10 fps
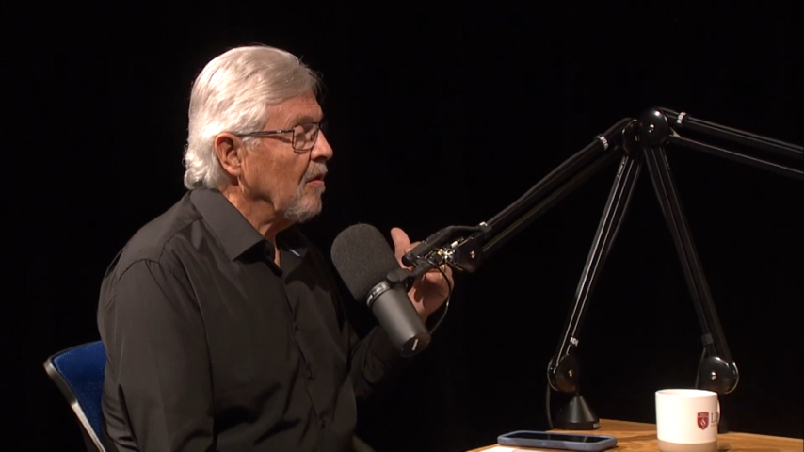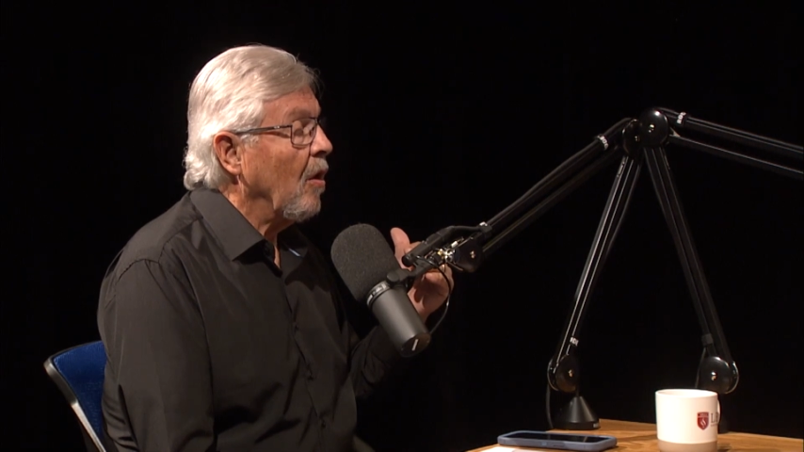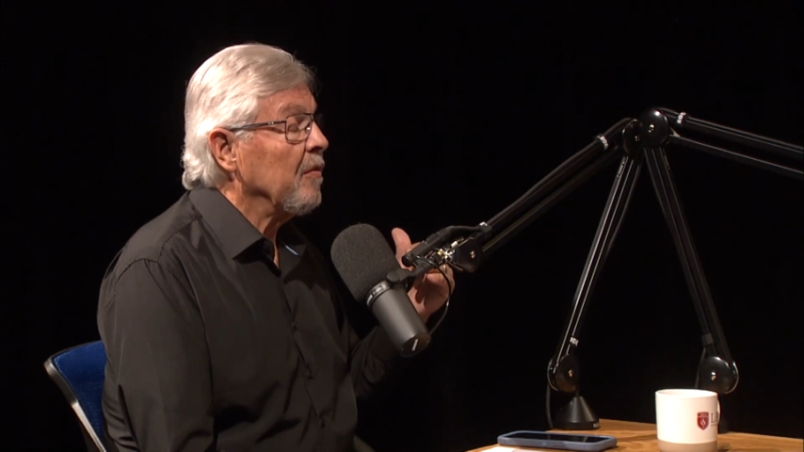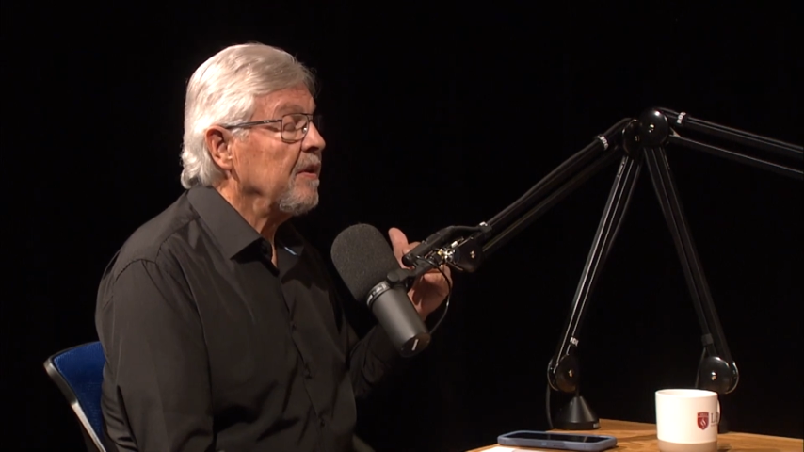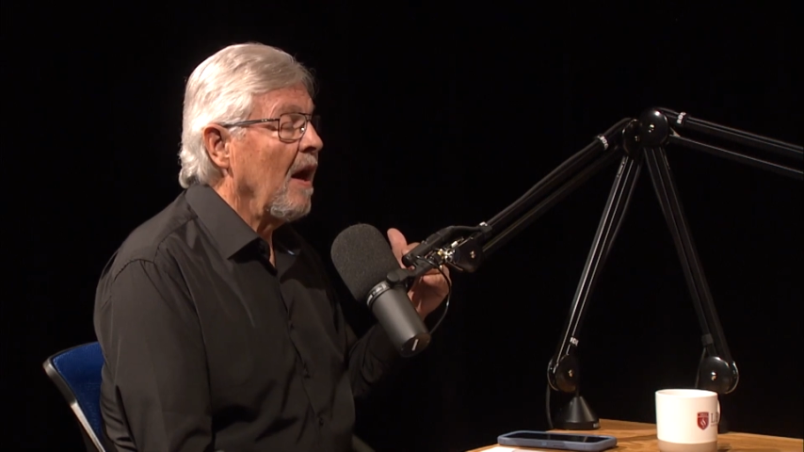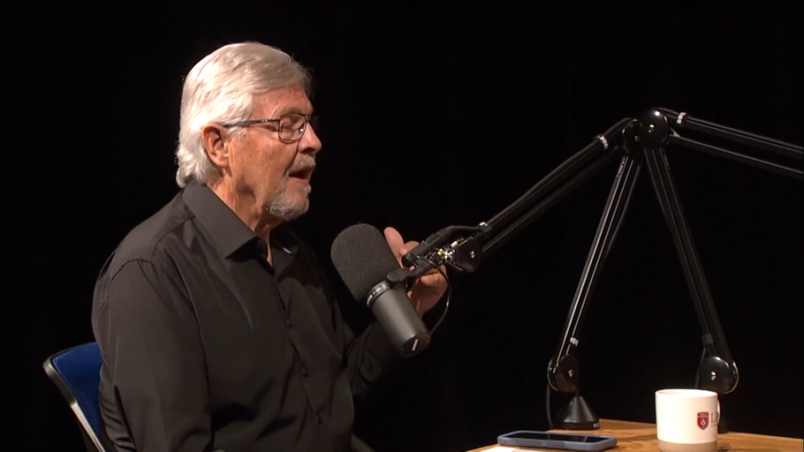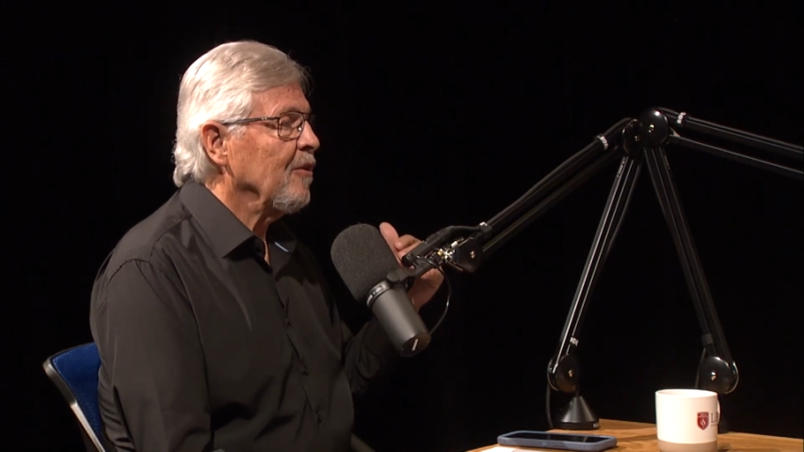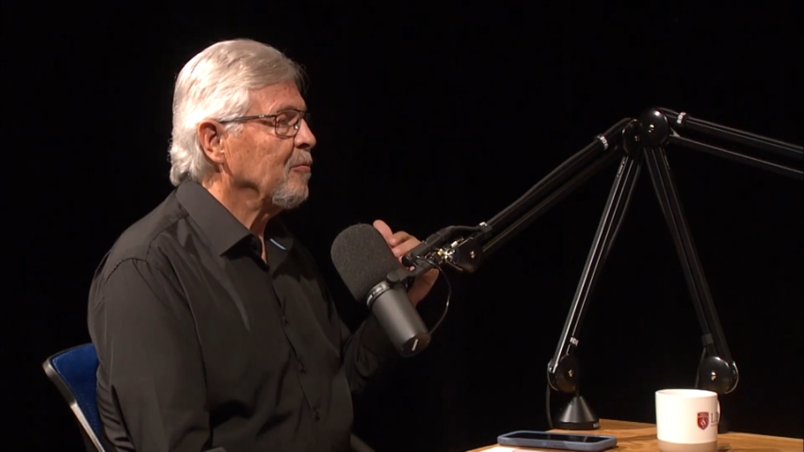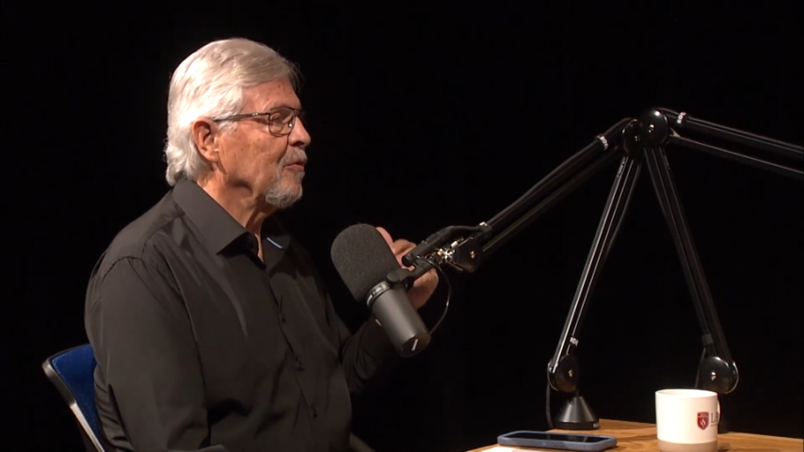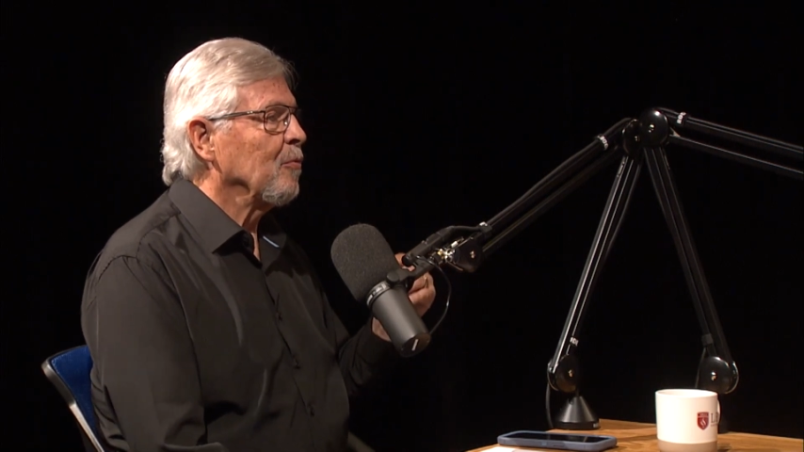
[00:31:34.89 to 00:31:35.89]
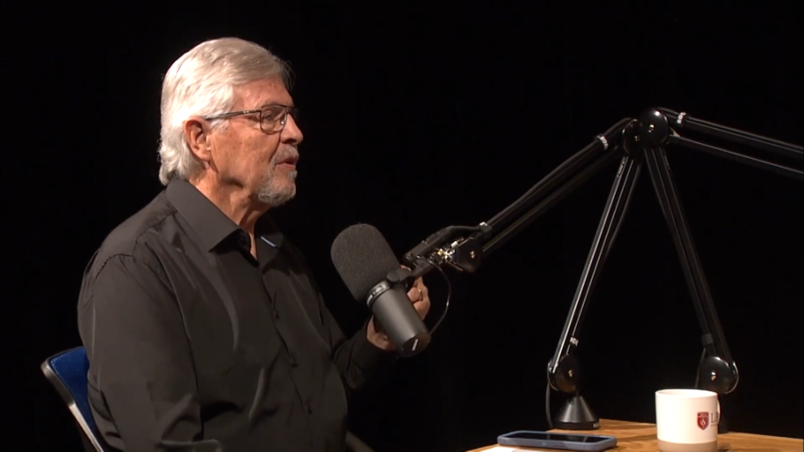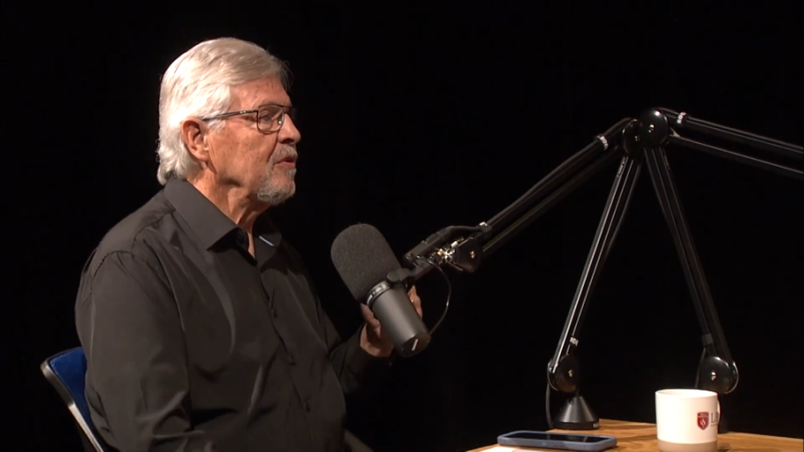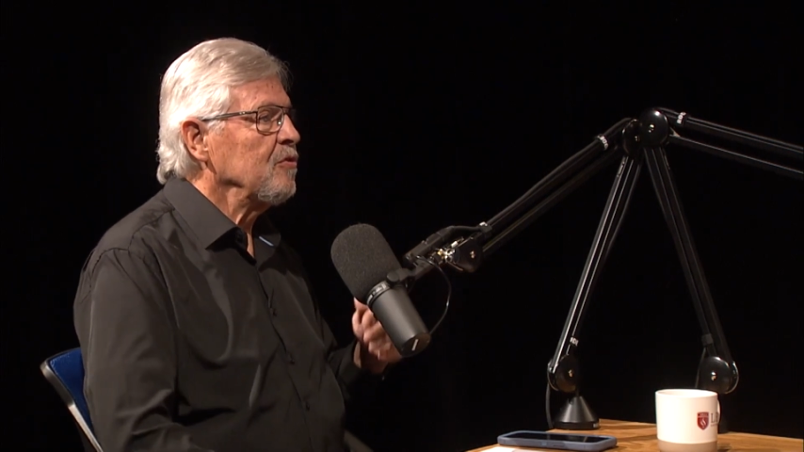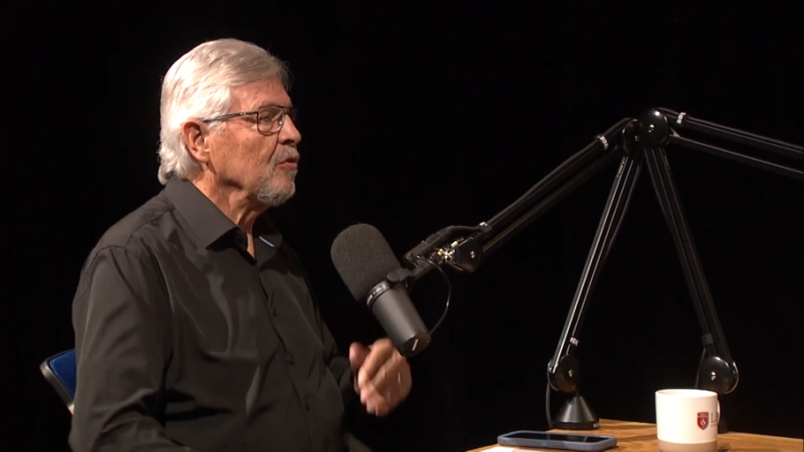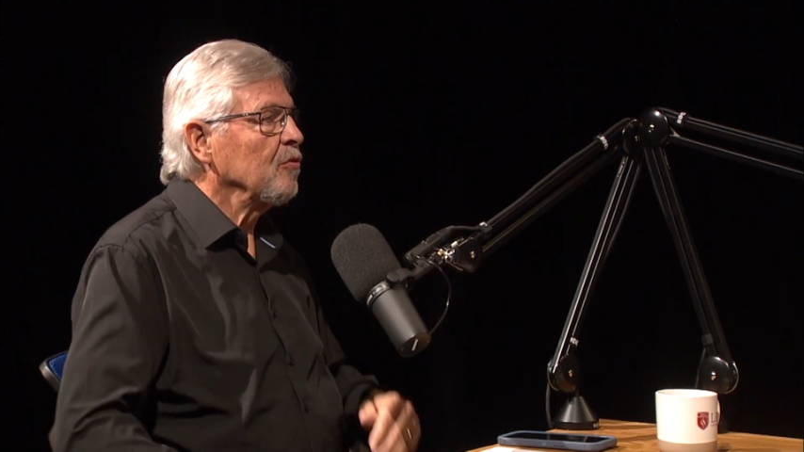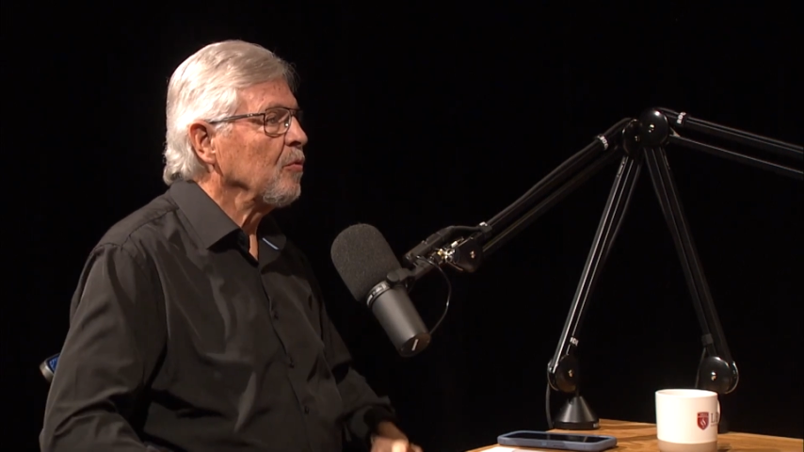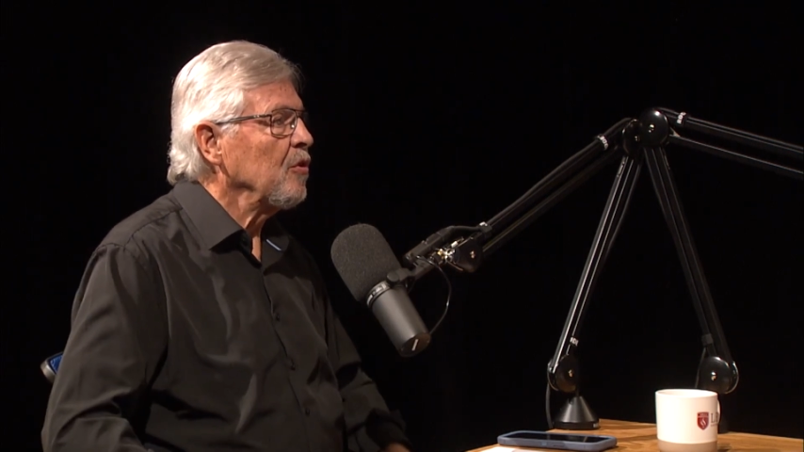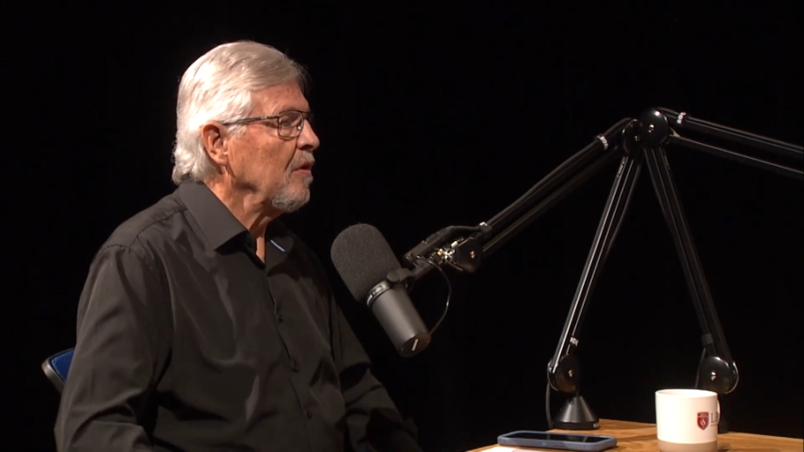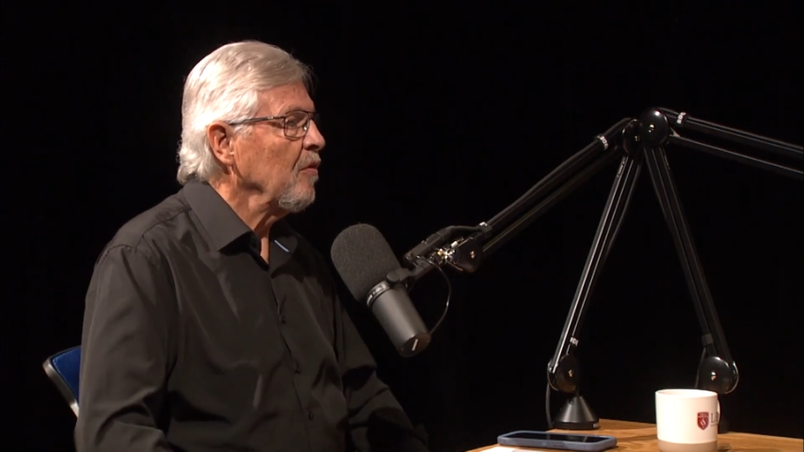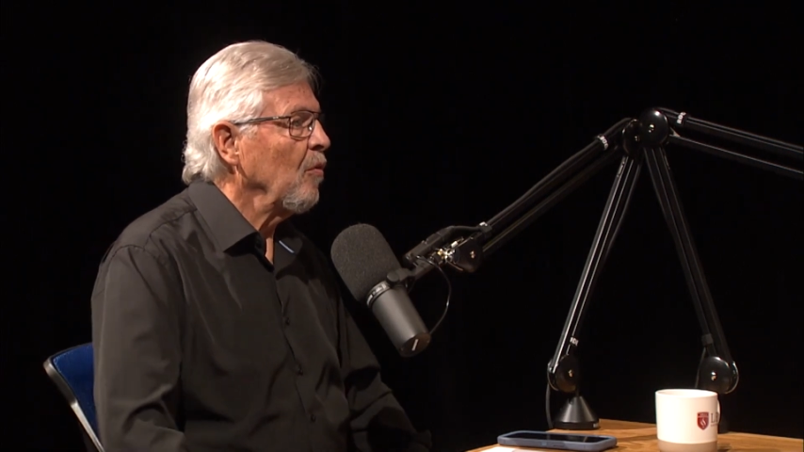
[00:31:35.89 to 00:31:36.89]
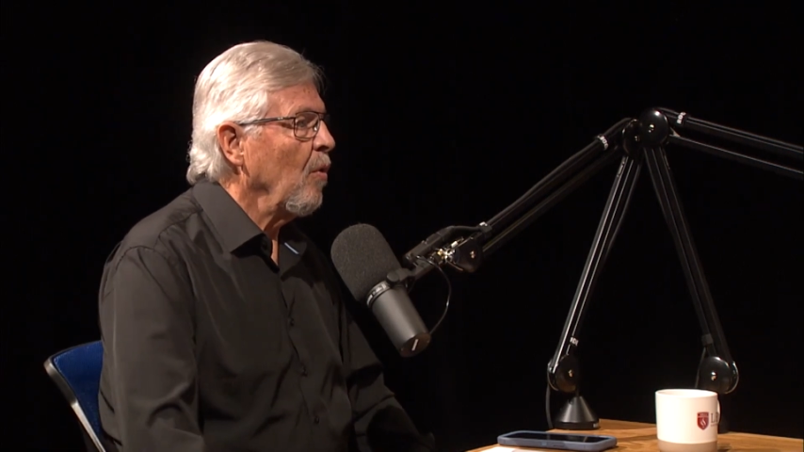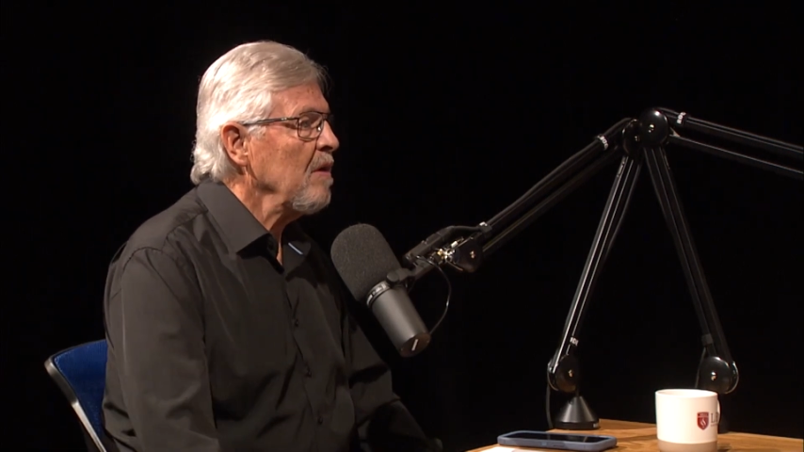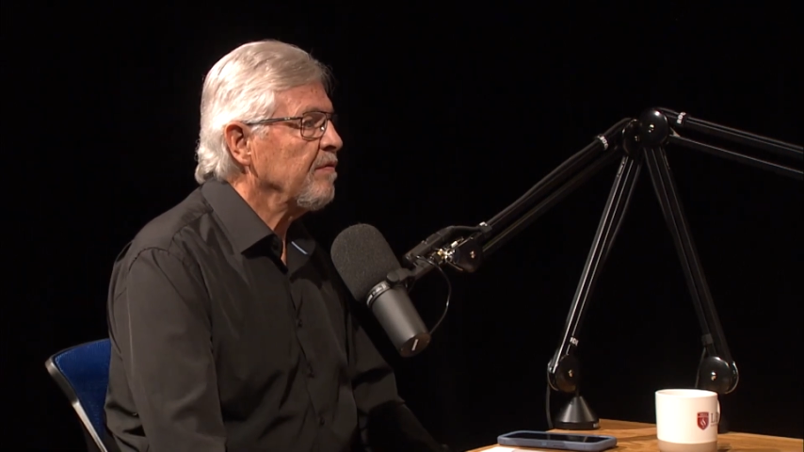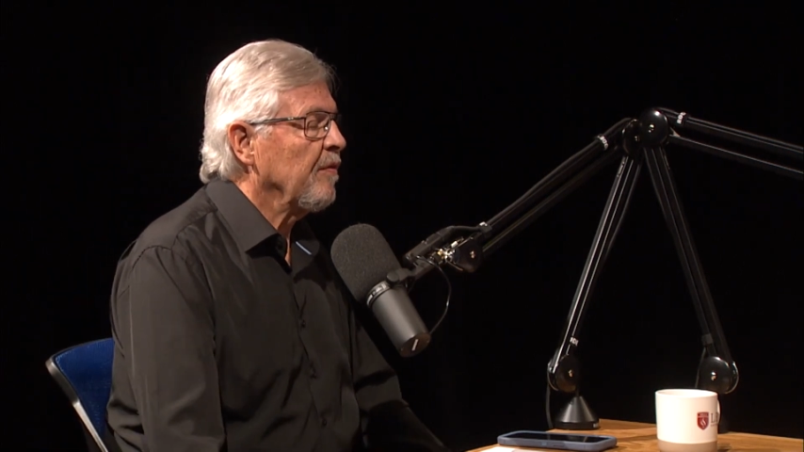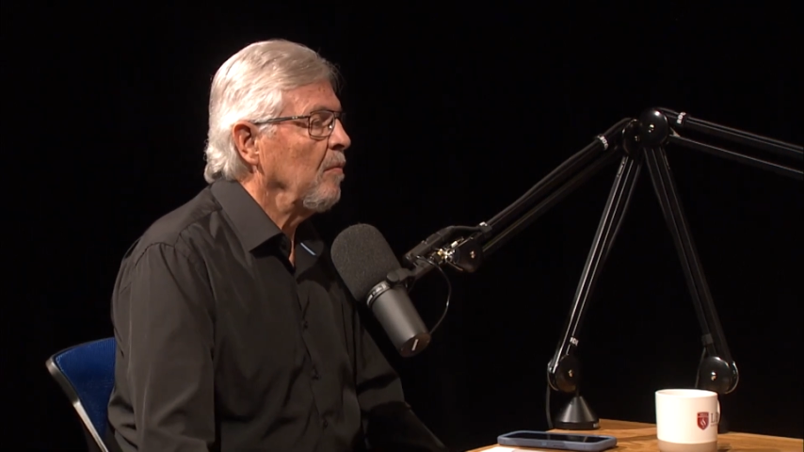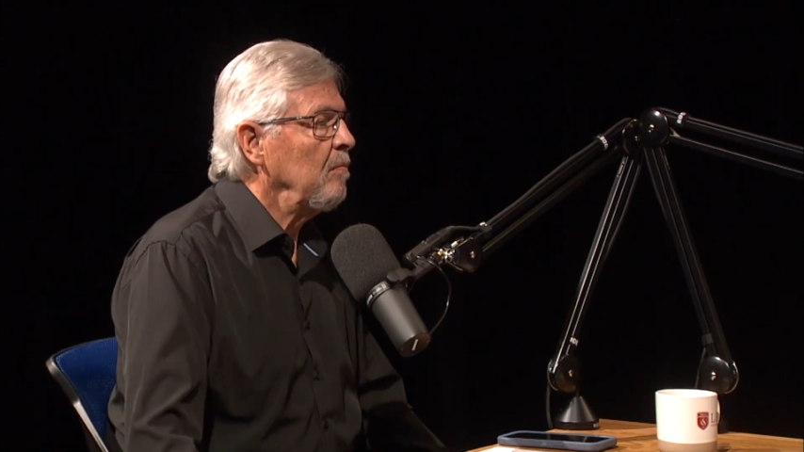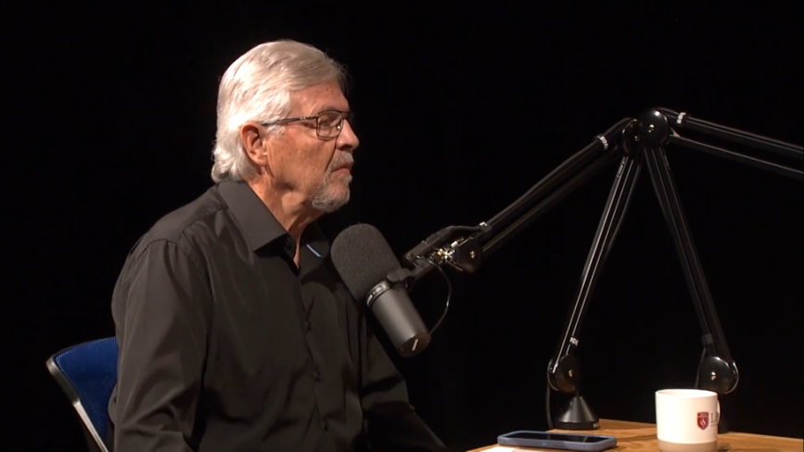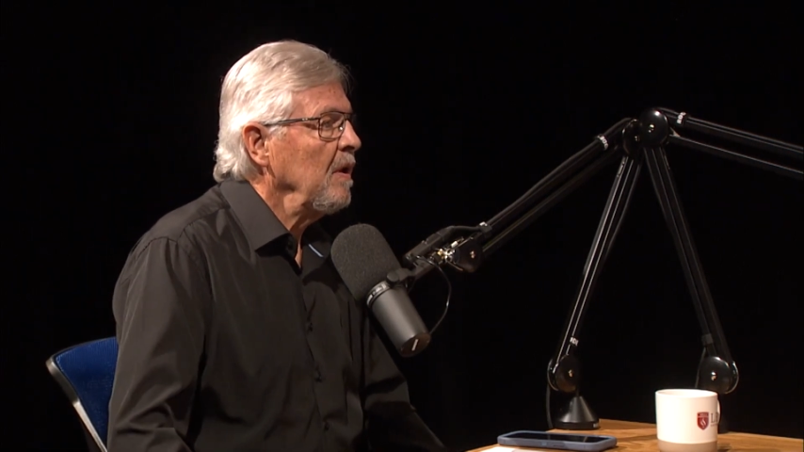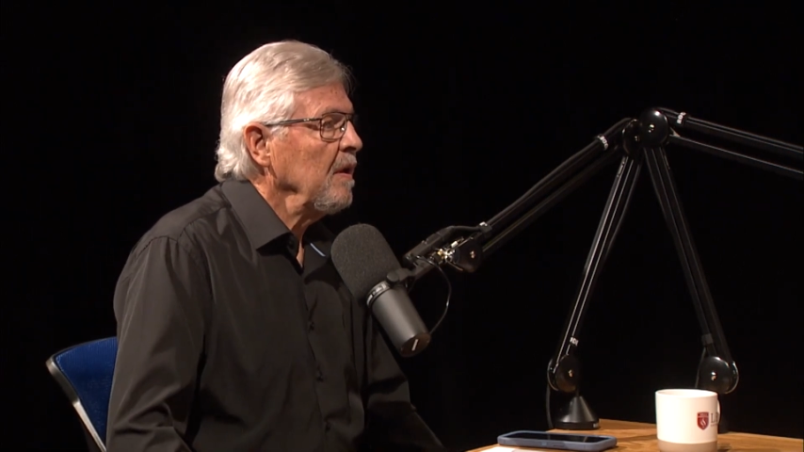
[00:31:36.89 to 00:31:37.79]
Oh, the diaspora is when the Jews were driven away from